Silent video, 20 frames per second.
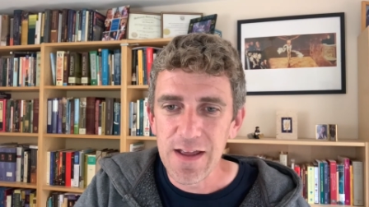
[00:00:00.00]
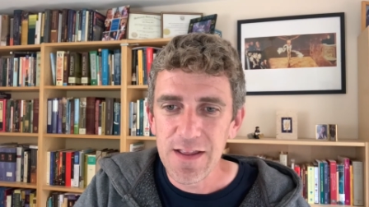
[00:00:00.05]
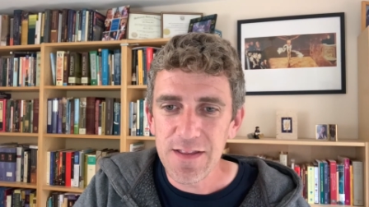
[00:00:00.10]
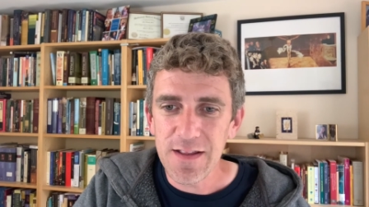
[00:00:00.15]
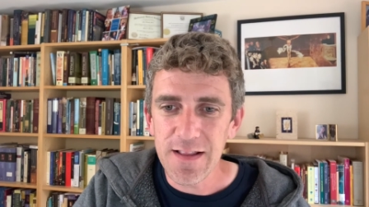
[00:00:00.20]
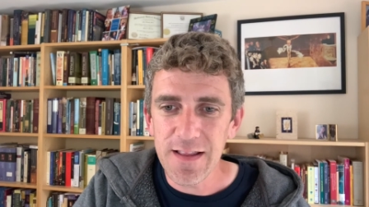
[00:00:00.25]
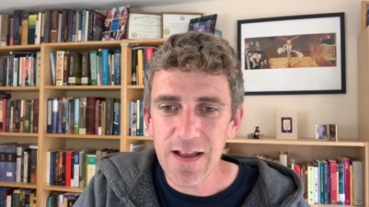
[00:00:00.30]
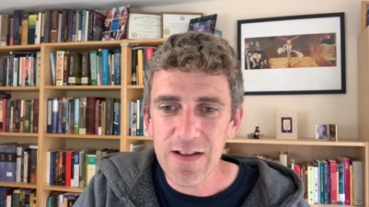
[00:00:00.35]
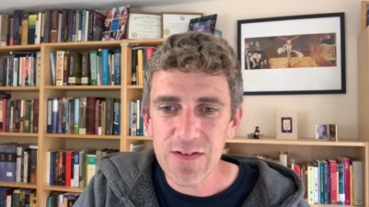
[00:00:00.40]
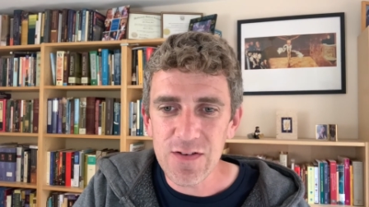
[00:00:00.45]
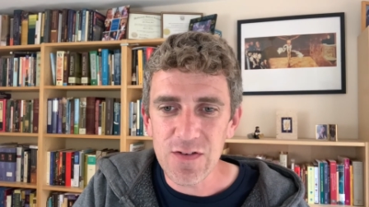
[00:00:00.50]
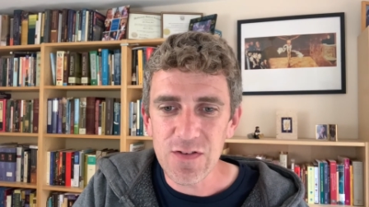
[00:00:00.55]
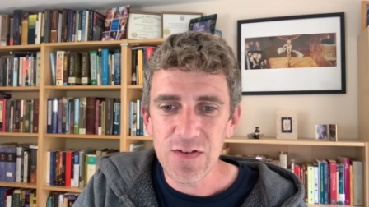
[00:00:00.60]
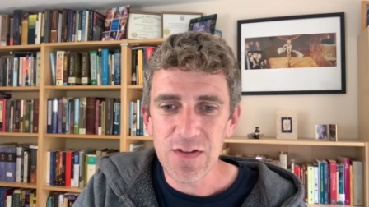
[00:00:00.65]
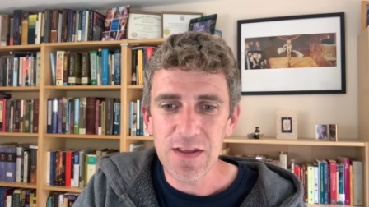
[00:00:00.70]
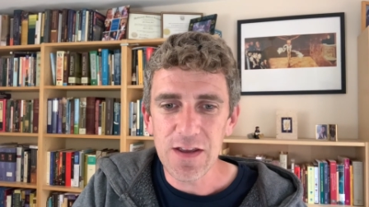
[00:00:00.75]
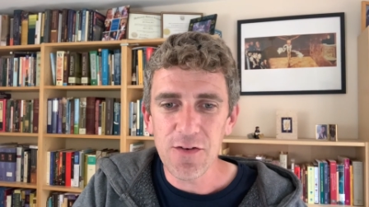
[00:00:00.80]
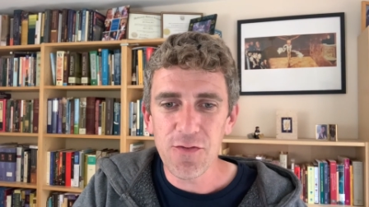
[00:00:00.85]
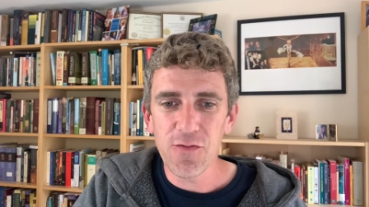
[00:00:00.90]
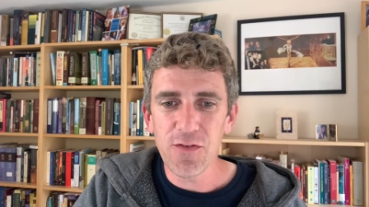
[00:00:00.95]
The letter to
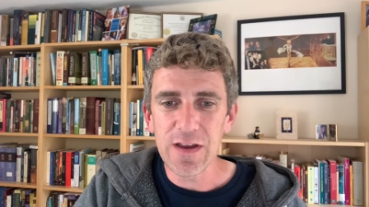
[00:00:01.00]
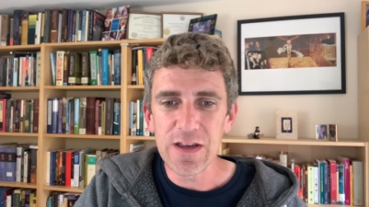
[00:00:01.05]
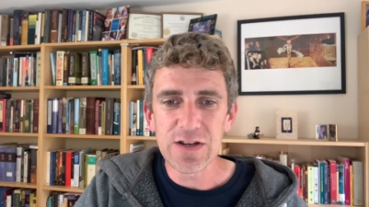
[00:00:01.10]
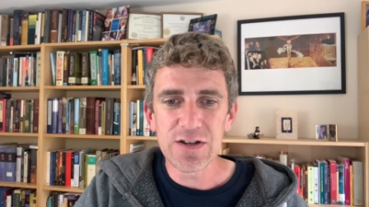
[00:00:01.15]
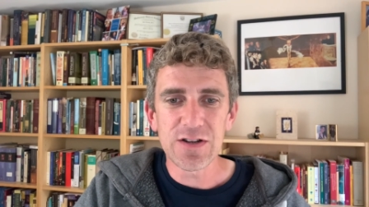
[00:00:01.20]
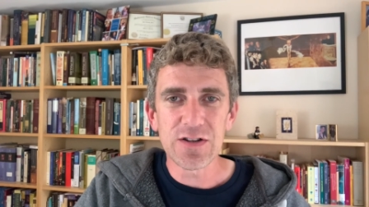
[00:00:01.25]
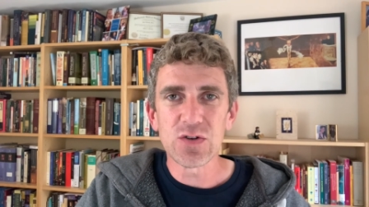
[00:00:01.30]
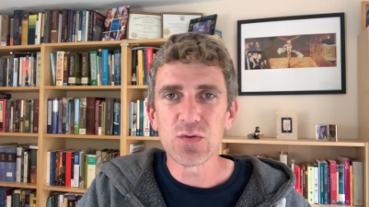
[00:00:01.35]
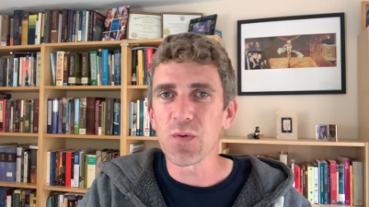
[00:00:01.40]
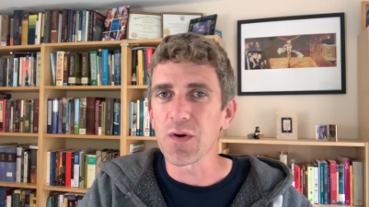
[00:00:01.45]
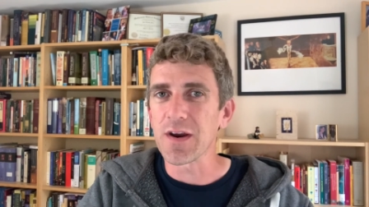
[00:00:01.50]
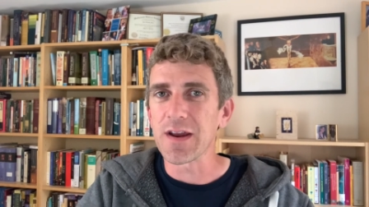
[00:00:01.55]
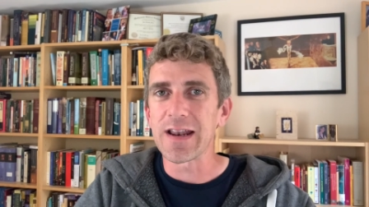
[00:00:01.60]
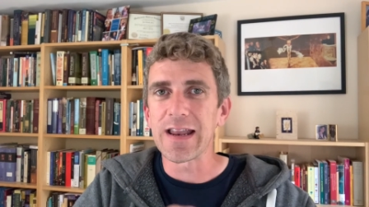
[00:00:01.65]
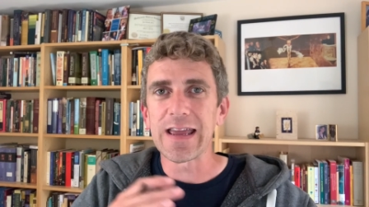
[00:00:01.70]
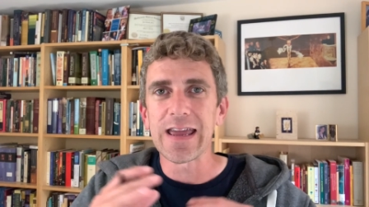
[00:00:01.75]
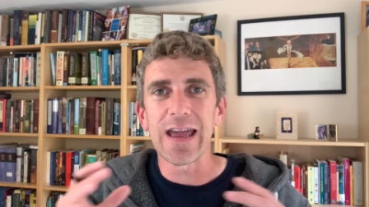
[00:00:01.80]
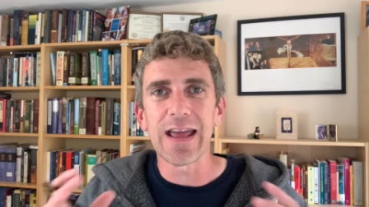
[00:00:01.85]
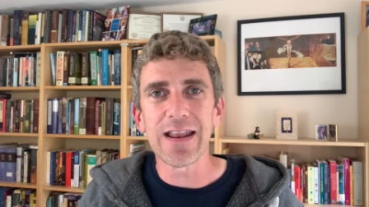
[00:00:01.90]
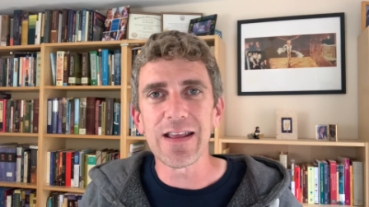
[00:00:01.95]
the Ephesians, we're going to
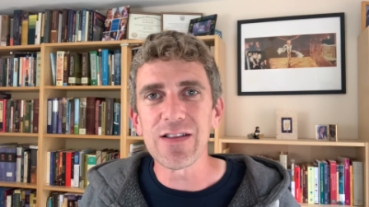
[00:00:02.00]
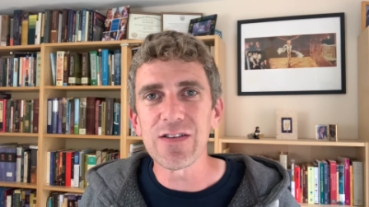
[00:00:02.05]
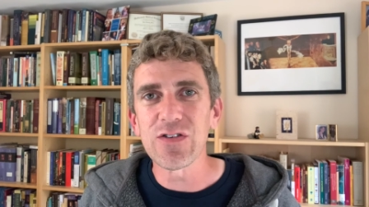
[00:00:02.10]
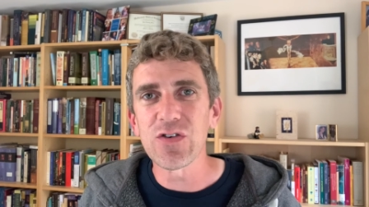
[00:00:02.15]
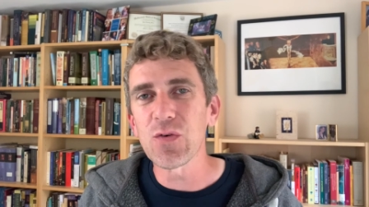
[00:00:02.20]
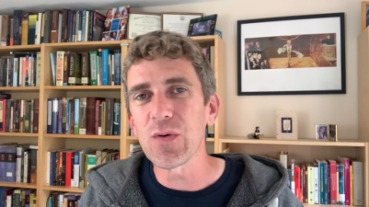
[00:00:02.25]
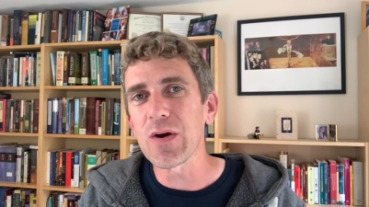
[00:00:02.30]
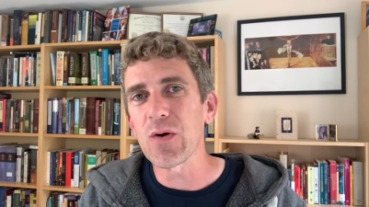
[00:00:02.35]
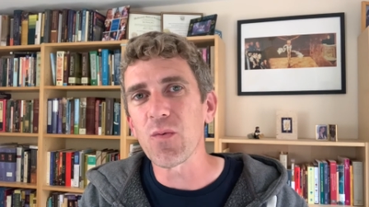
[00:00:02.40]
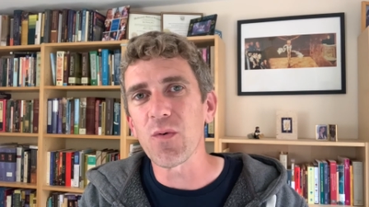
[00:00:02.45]
get into it.